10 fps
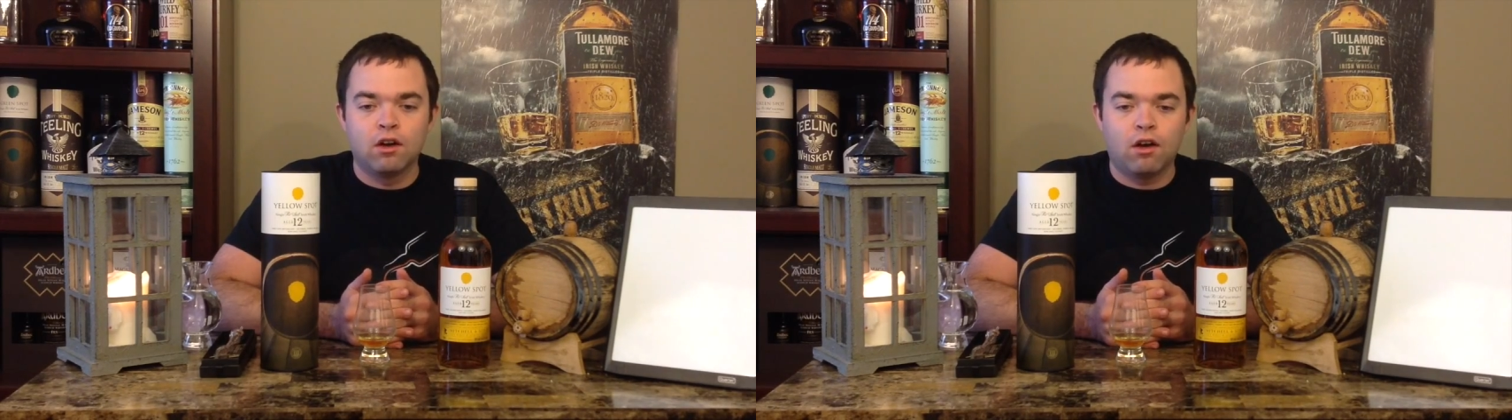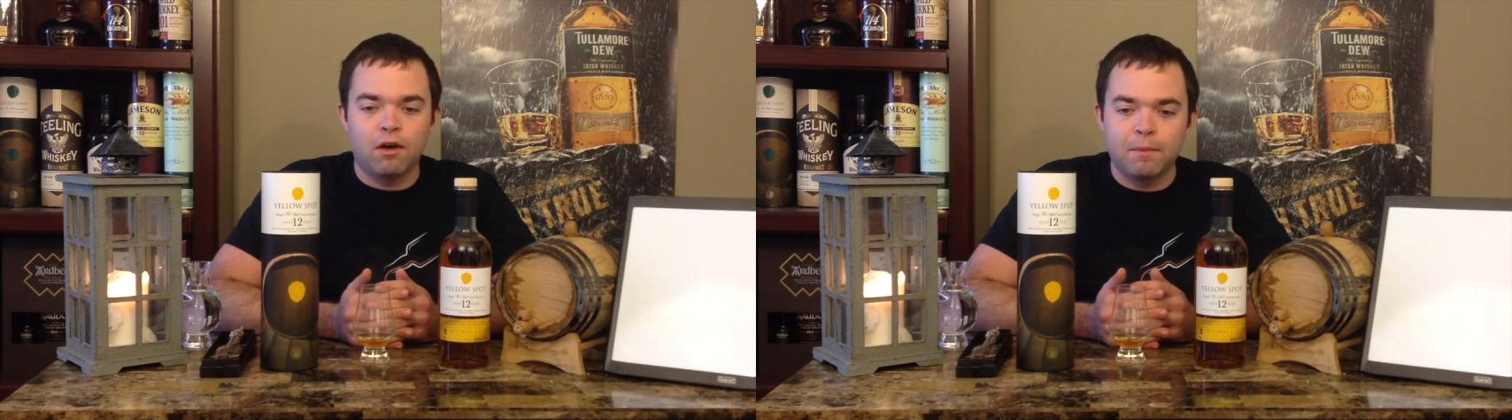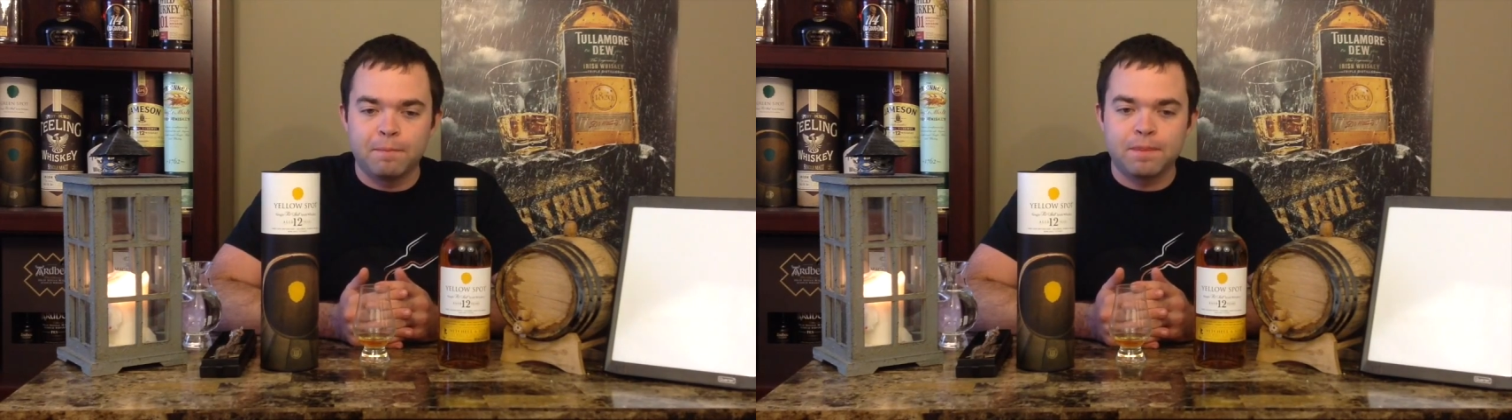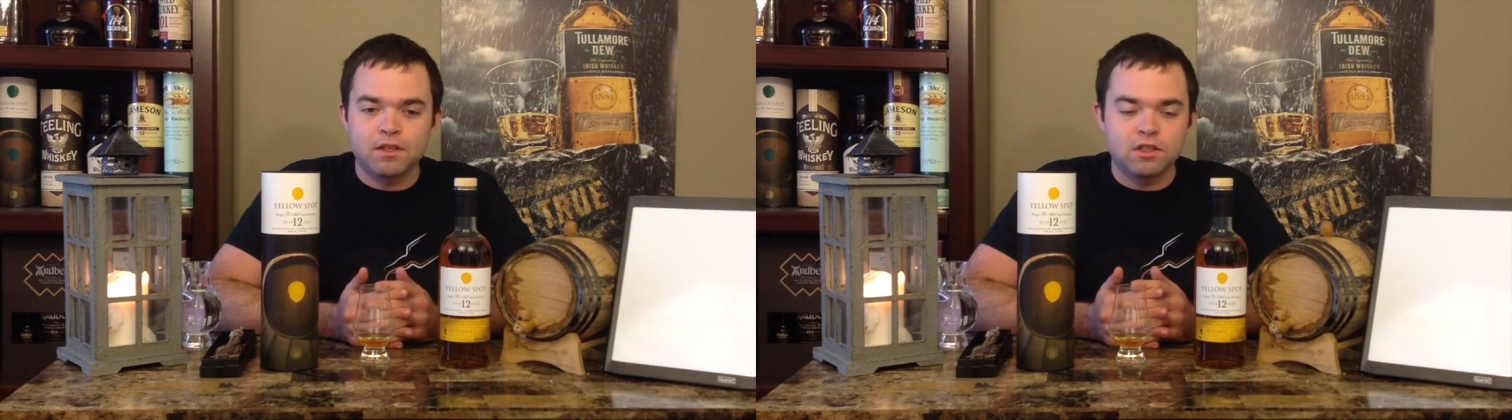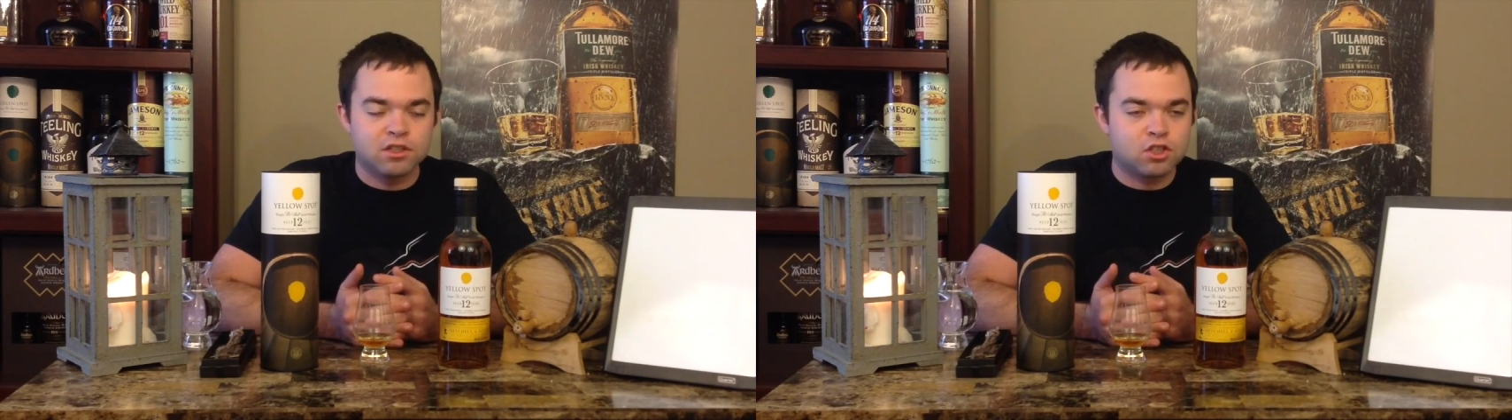
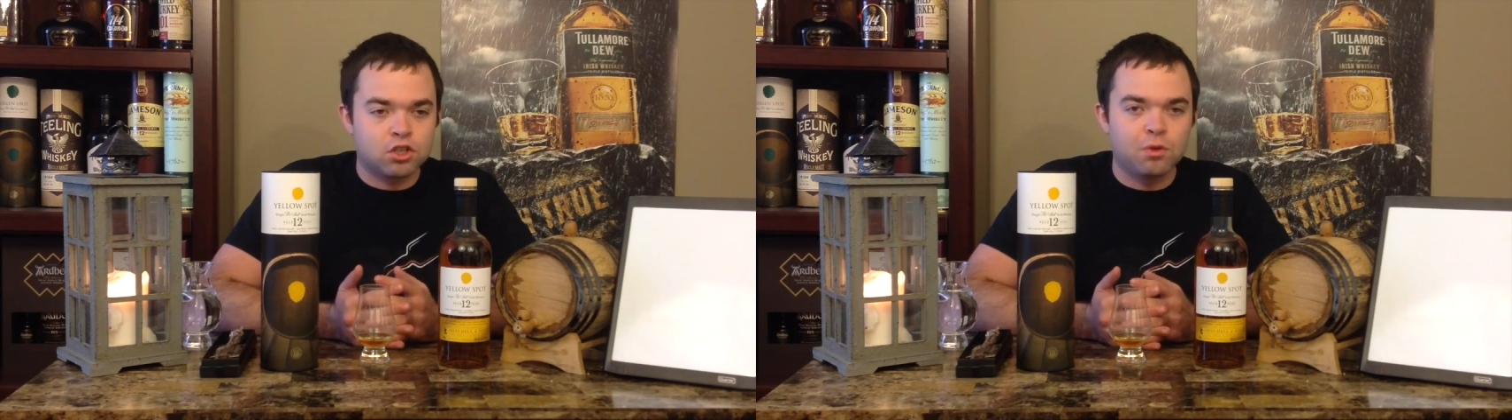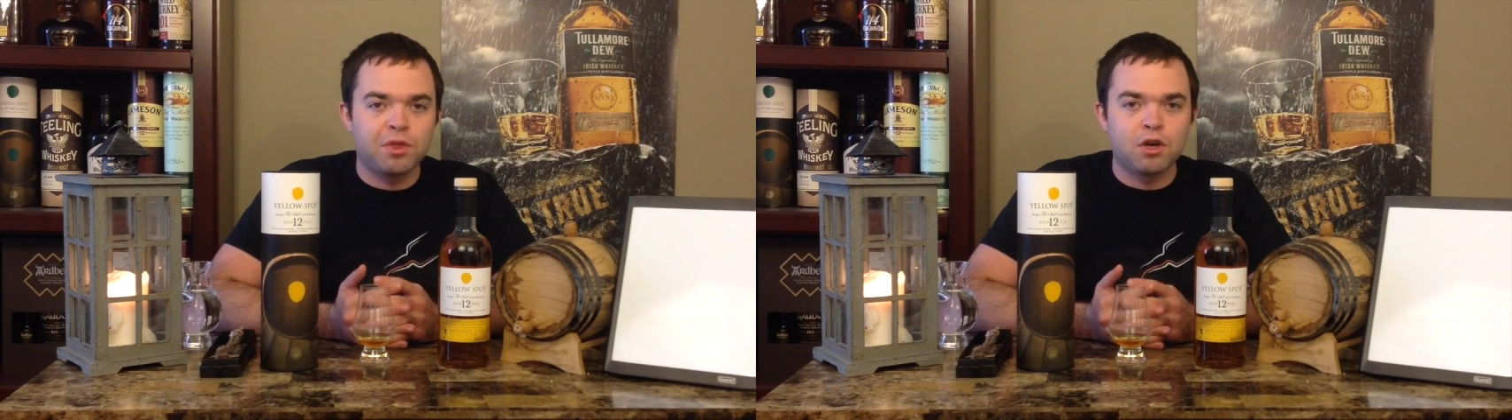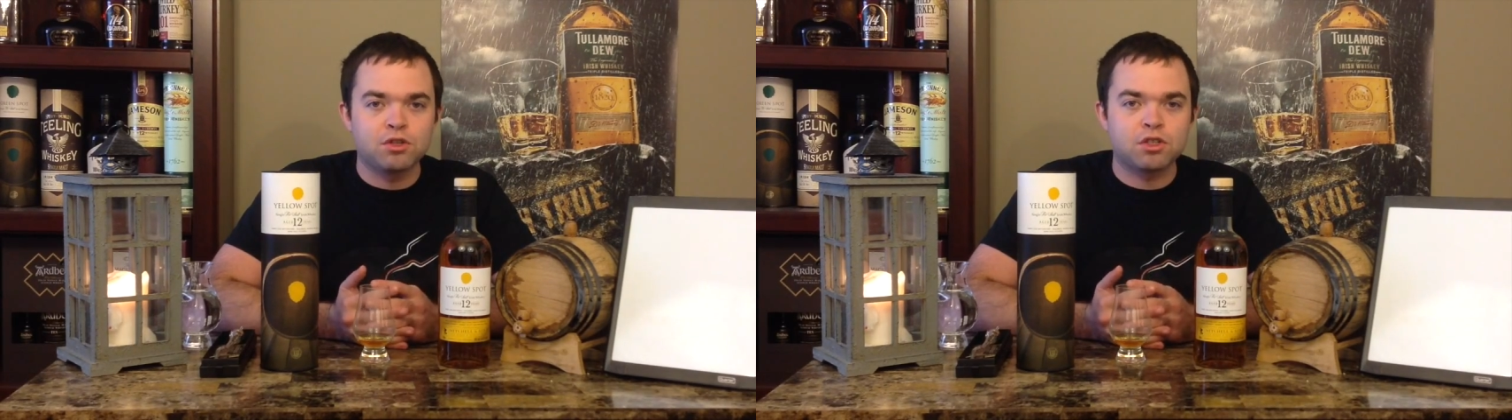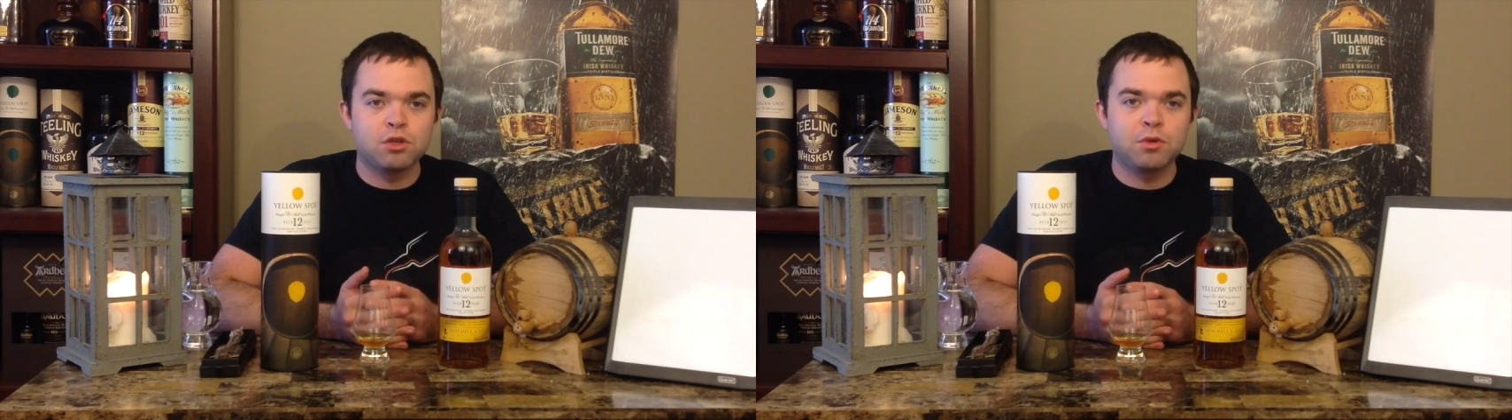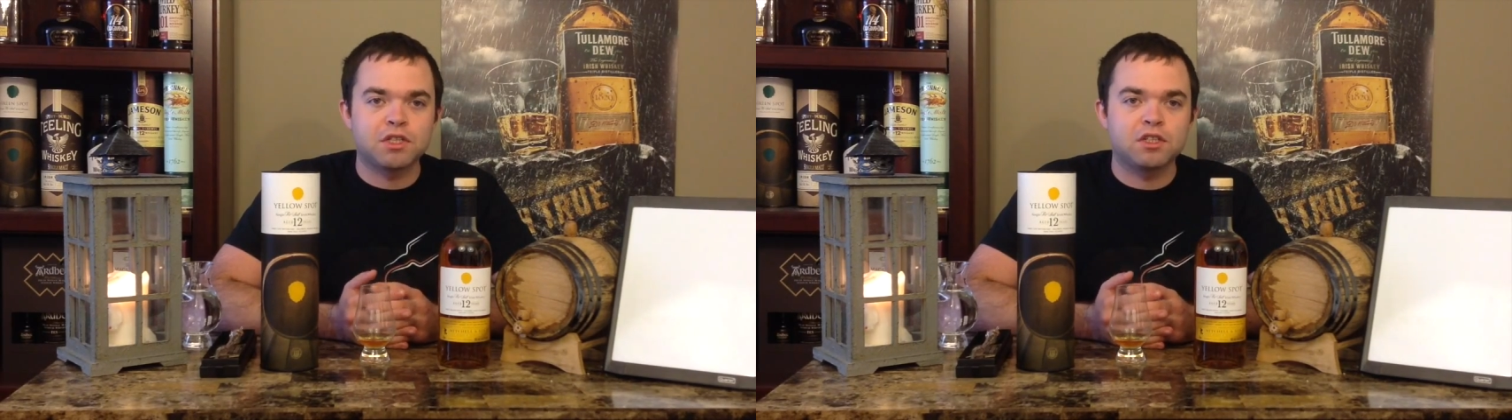And so those
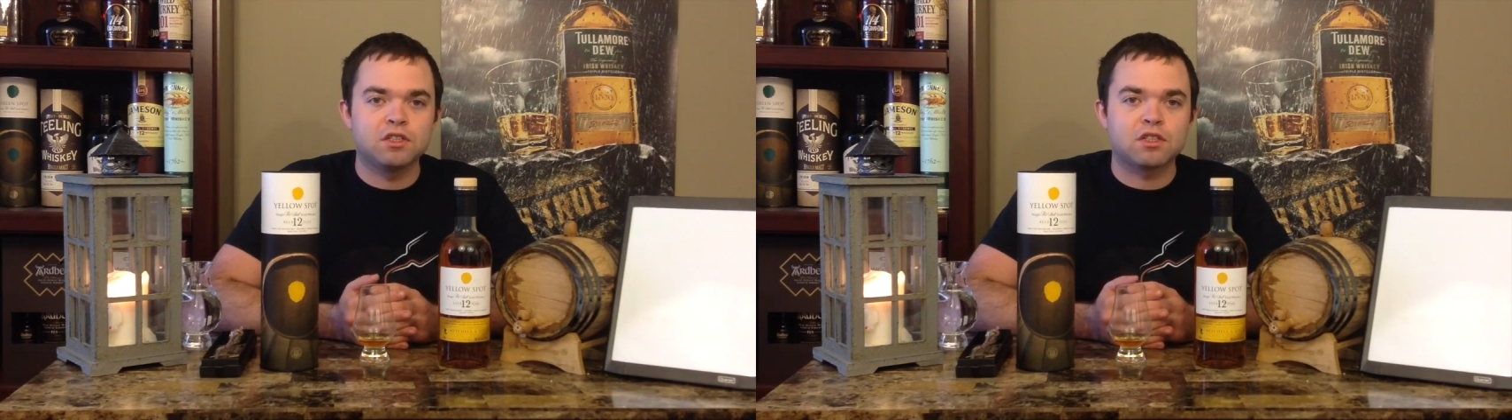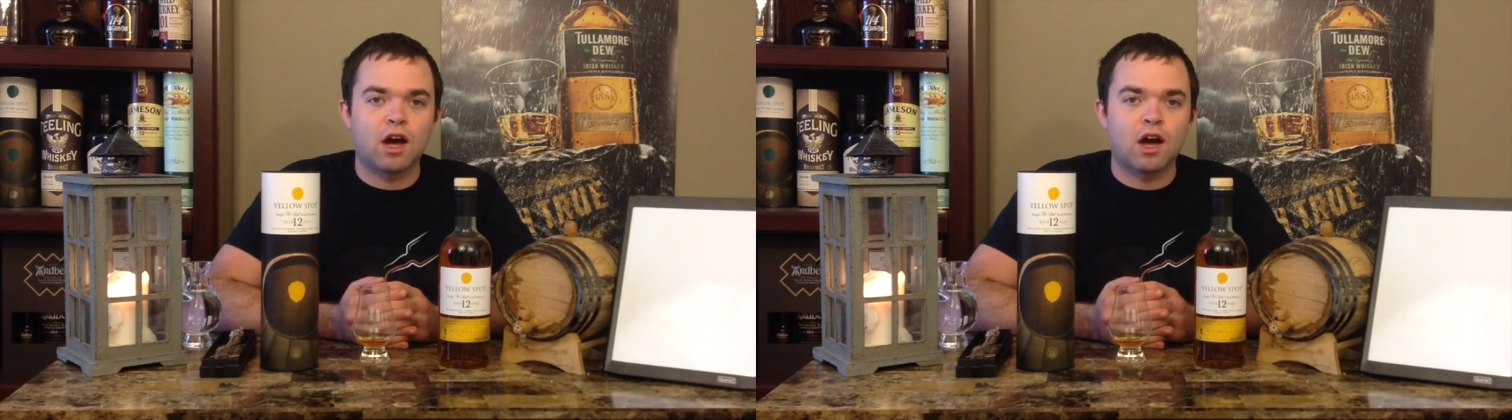two whiskeys